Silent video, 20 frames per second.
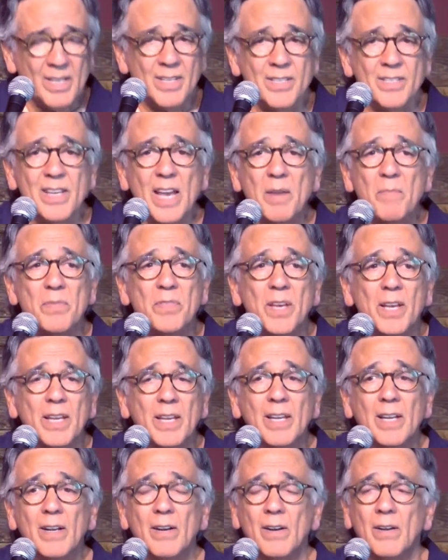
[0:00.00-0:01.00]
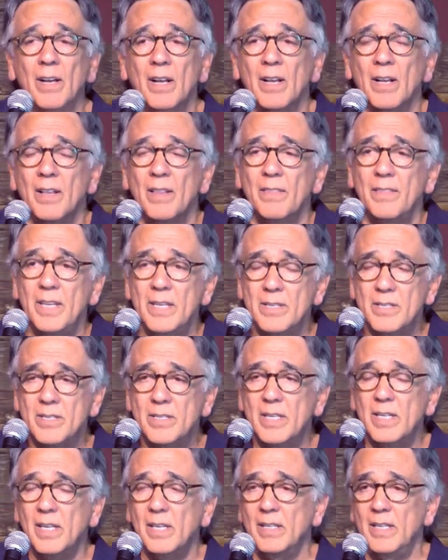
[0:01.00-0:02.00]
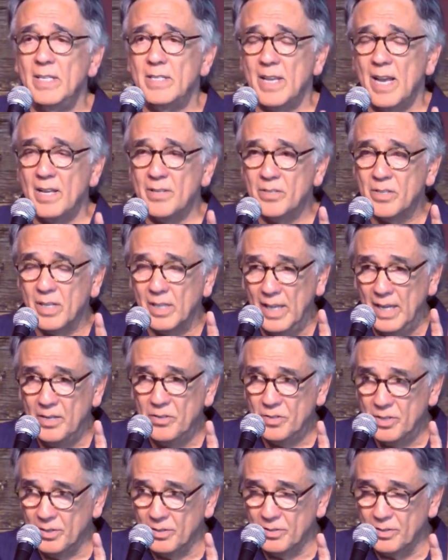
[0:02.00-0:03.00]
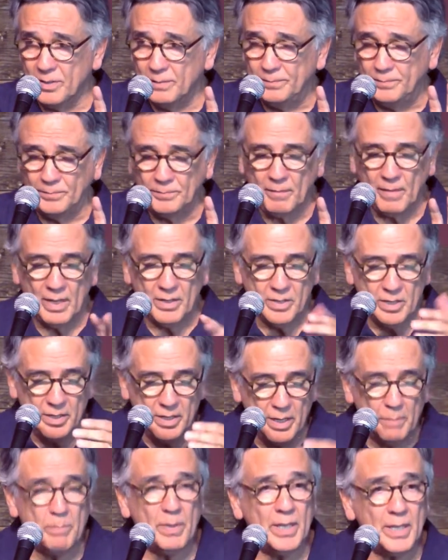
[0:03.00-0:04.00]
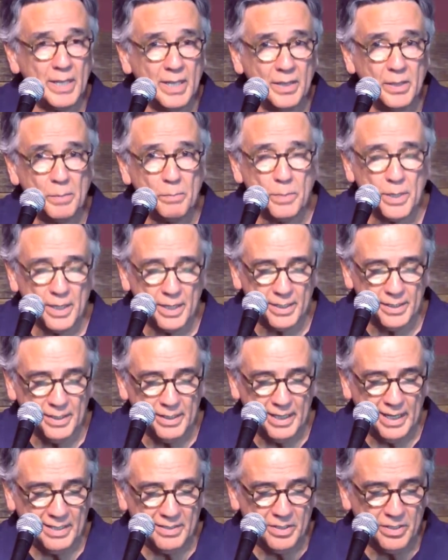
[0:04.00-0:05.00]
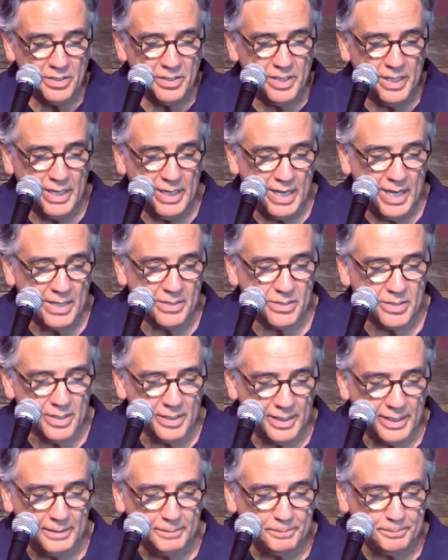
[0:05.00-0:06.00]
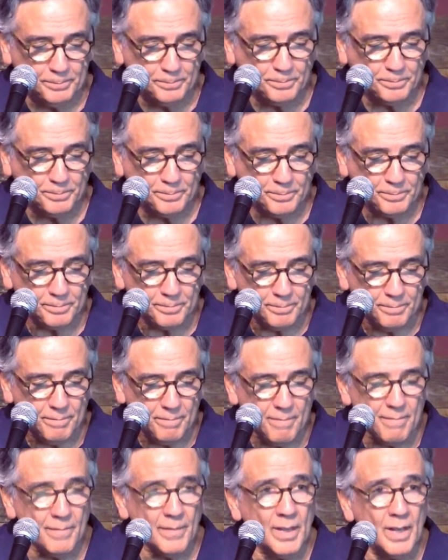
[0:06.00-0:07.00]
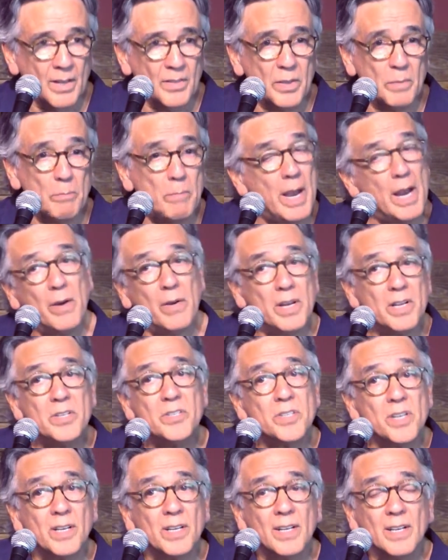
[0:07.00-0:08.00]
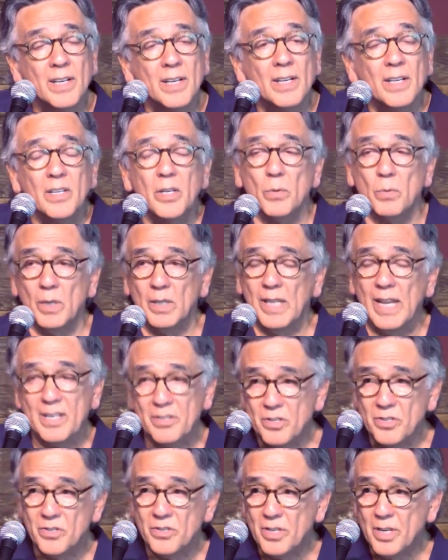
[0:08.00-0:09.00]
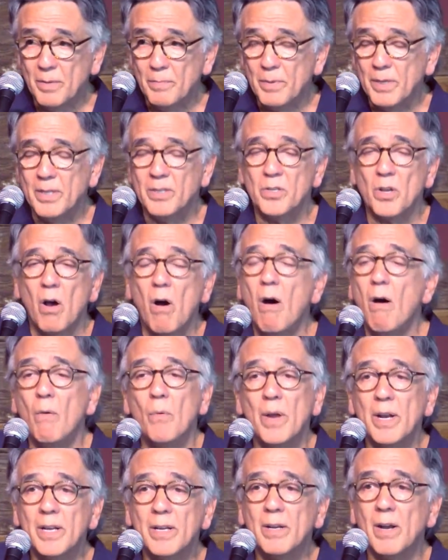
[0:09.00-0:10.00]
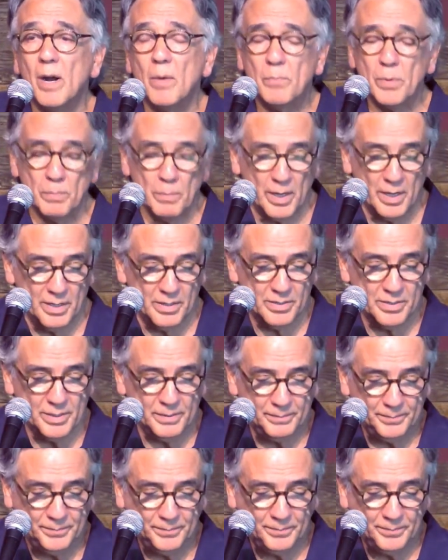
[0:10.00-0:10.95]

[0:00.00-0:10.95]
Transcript: Same thing here. These escalations, to nip it in the bud and to de-escalate. The marriage, your relationship, is already compromised